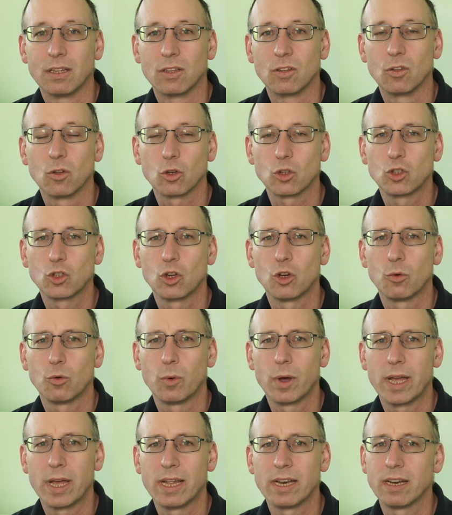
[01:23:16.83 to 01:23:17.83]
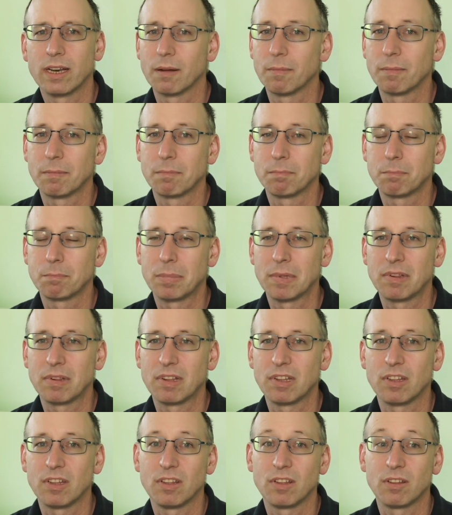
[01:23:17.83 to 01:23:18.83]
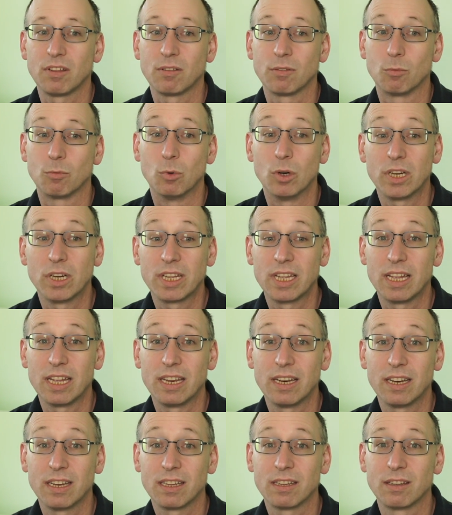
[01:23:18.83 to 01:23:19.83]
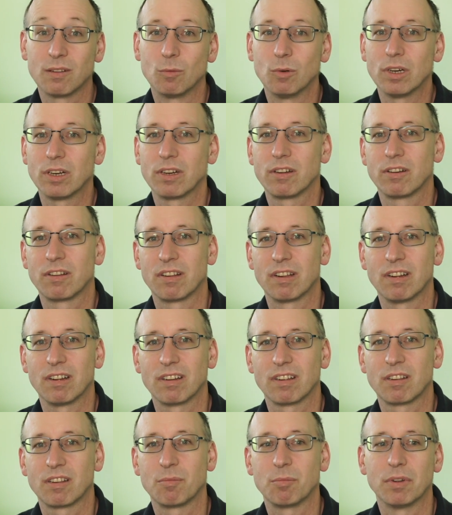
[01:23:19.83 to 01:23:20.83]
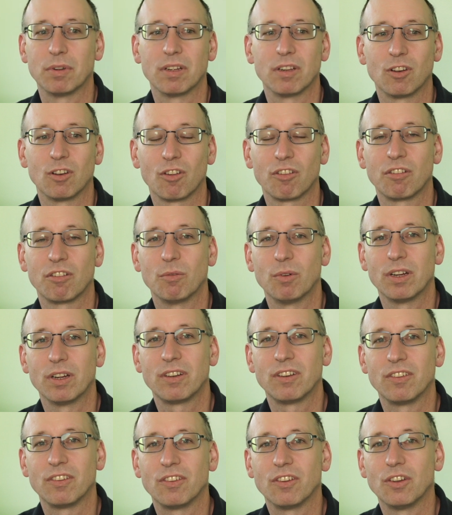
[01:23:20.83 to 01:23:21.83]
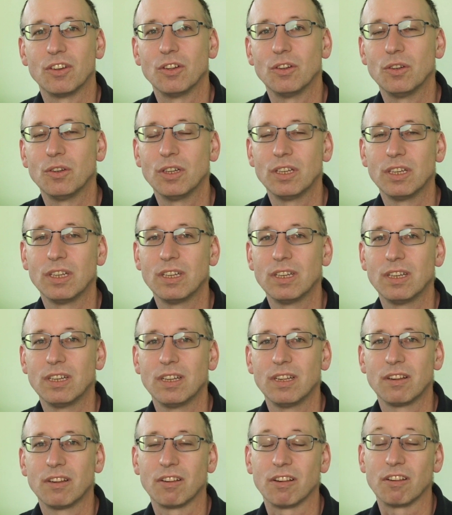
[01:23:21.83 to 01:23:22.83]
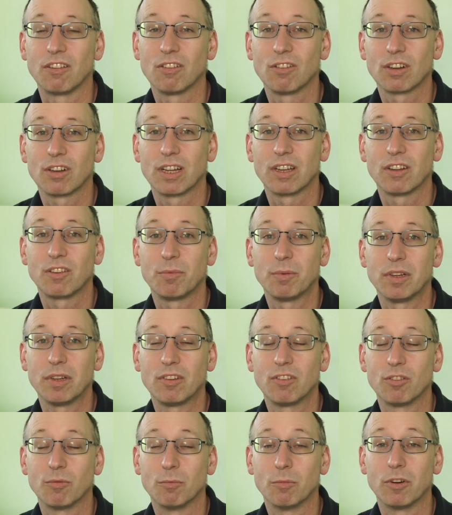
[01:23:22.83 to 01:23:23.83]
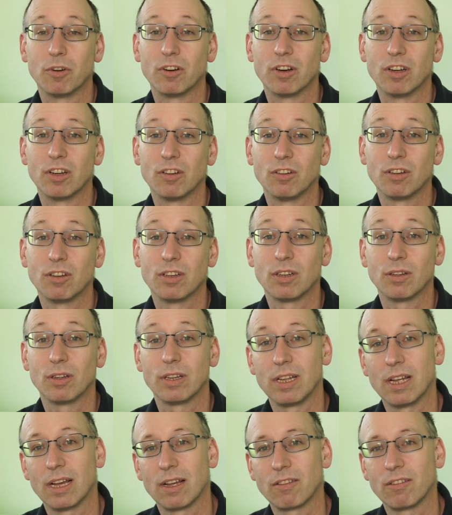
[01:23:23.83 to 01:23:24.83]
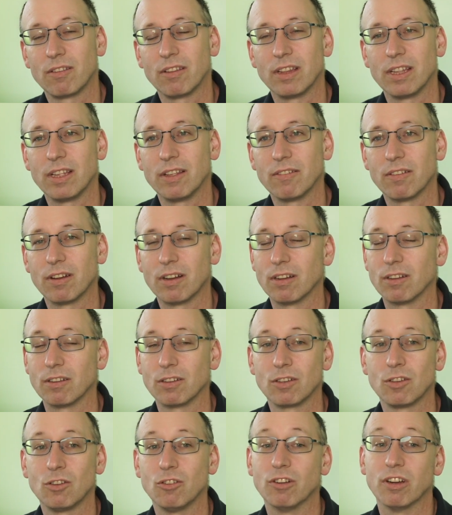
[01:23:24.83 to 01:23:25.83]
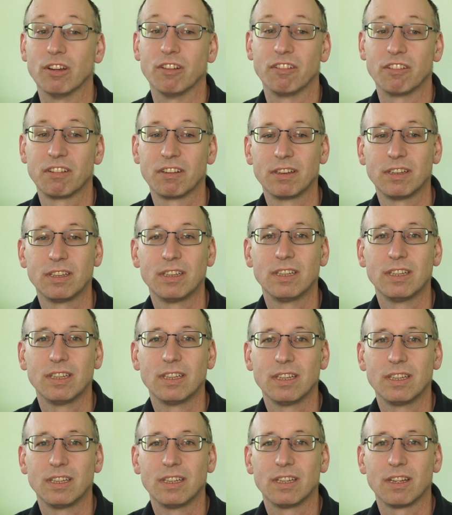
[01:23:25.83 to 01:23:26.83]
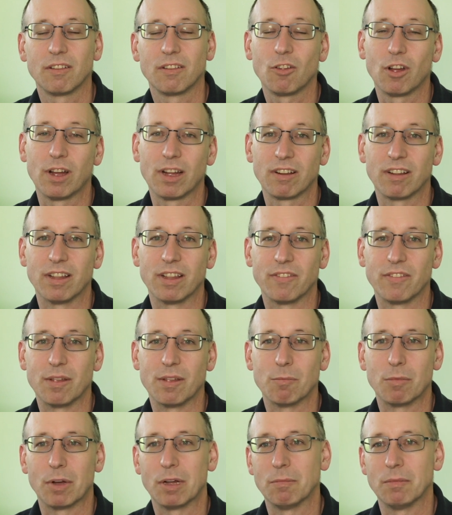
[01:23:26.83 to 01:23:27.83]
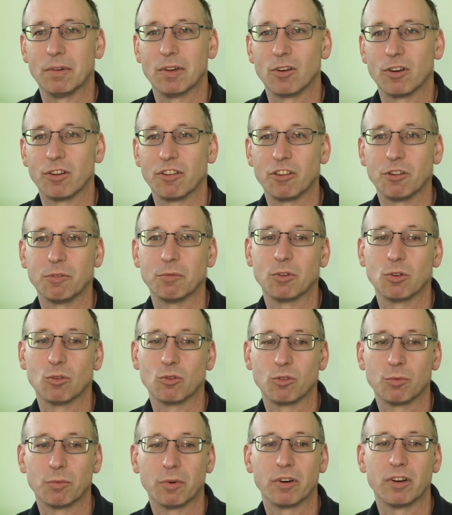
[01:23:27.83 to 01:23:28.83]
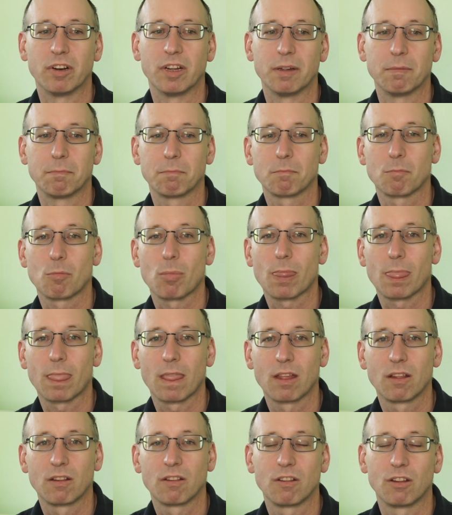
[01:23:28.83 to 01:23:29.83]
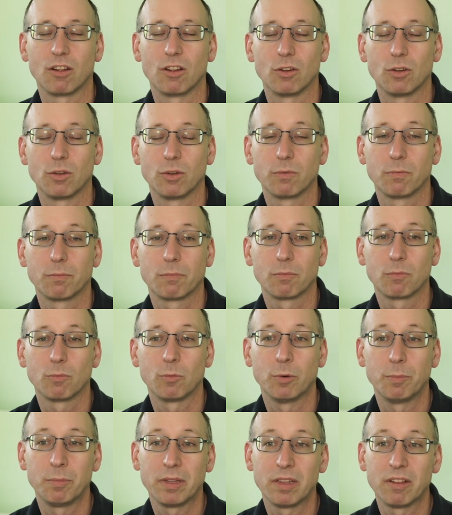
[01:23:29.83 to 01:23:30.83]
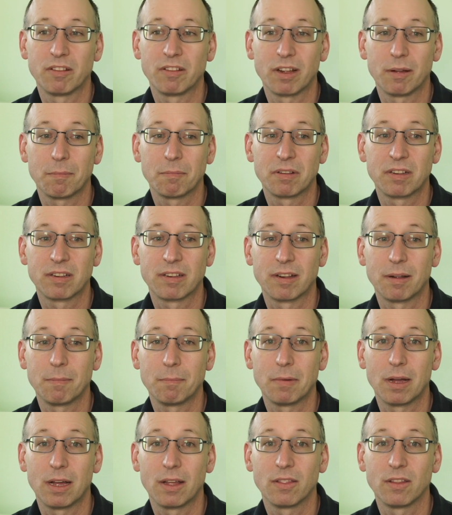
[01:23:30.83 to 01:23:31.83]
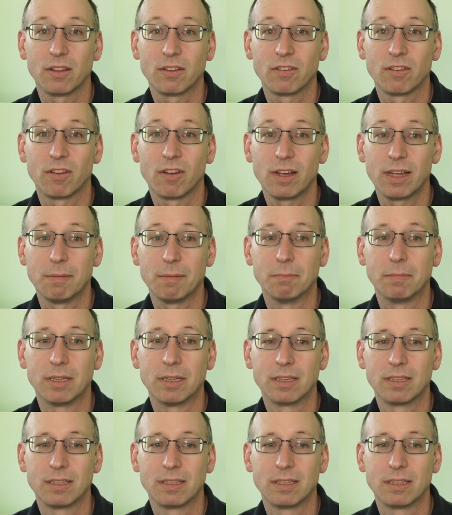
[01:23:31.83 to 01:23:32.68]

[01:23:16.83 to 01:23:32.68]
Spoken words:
Not sure when. I'm busy working. Work sucks, but lots of work to do, so it's not going to be tomorrow. Yeah, who knows. I'm not having anything, but I'm on a Zoom call tomorrow night. So we'll pick this up some other time.